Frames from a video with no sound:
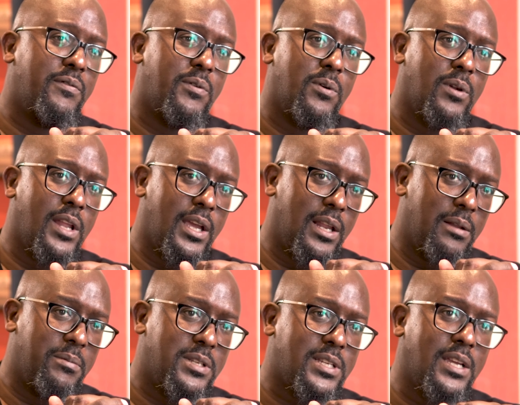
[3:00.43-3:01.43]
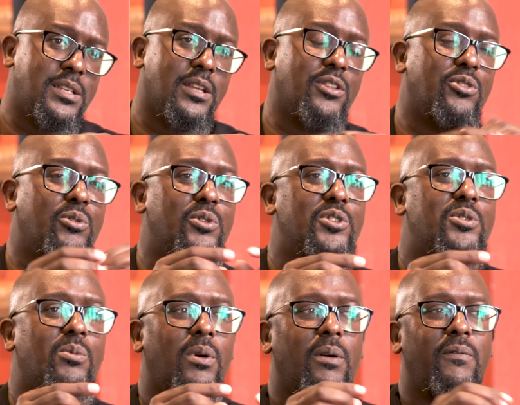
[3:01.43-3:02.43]
for Lake Elementaita, those
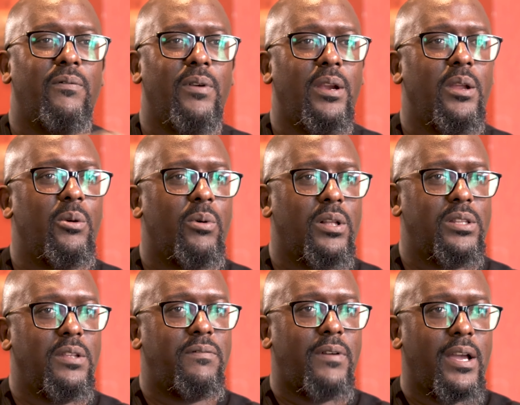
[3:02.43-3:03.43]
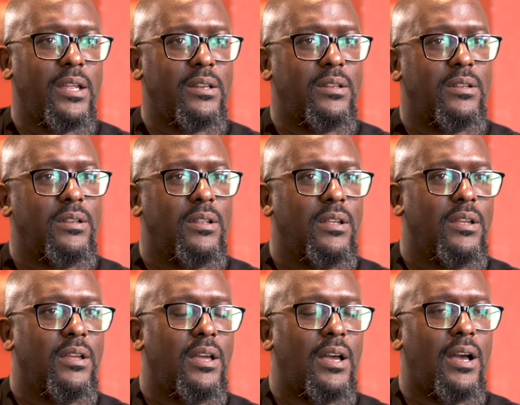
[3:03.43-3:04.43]
were very well defined
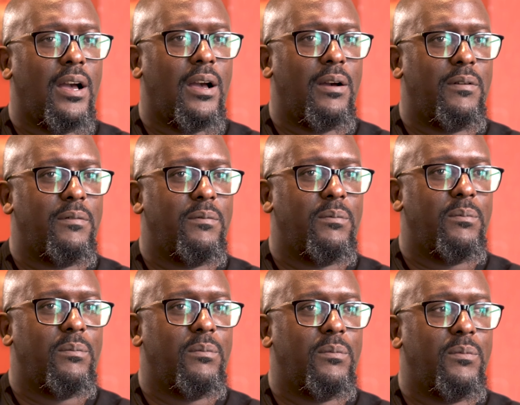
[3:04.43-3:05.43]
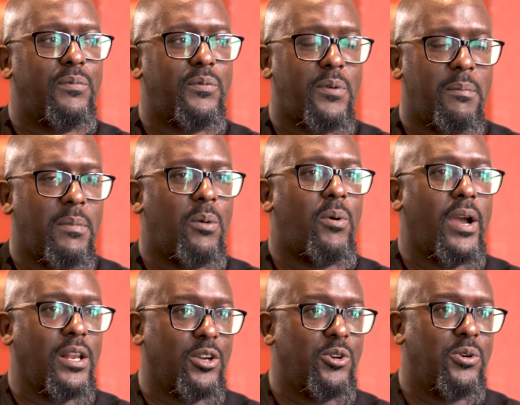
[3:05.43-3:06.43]
from a
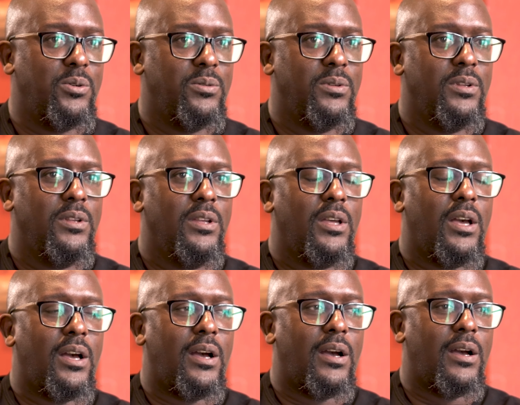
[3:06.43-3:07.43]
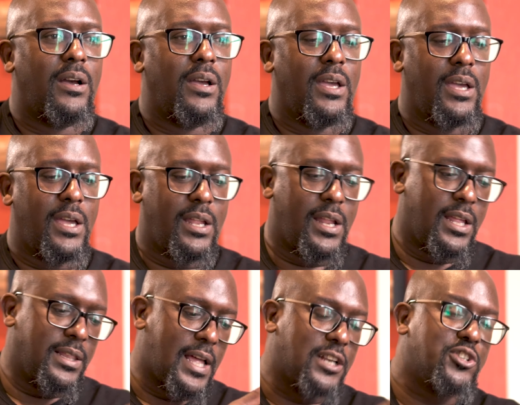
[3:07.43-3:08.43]
while ago.
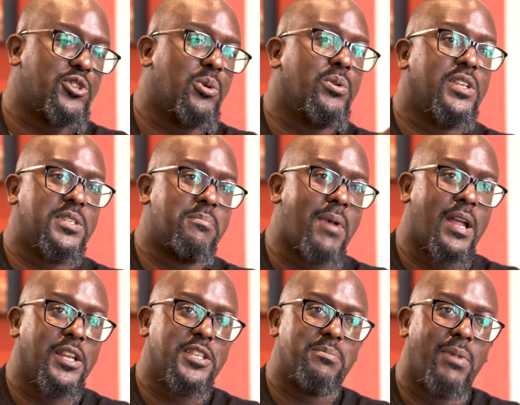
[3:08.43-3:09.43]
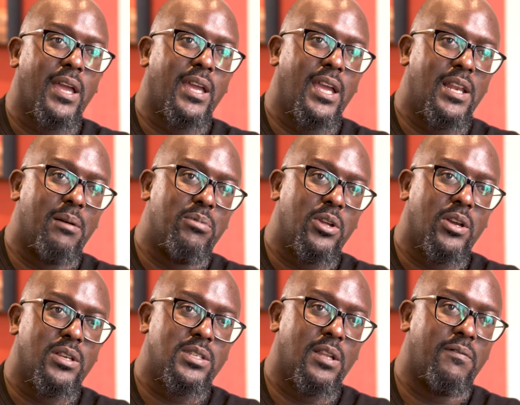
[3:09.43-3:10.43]
And that zone is managed by
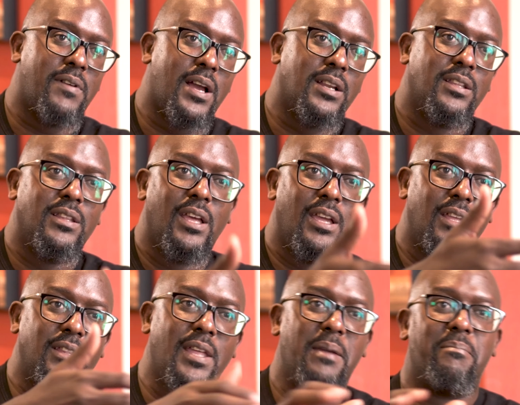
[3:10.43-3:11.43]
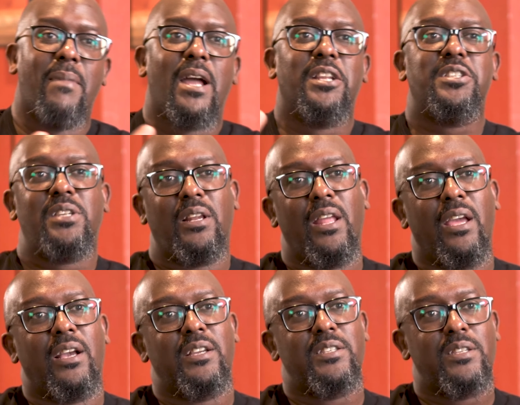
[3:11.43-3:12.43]
KWS. In fact, they manage the
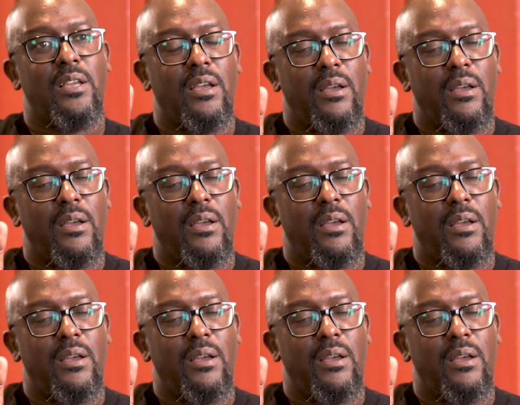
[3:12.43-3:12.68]
lake as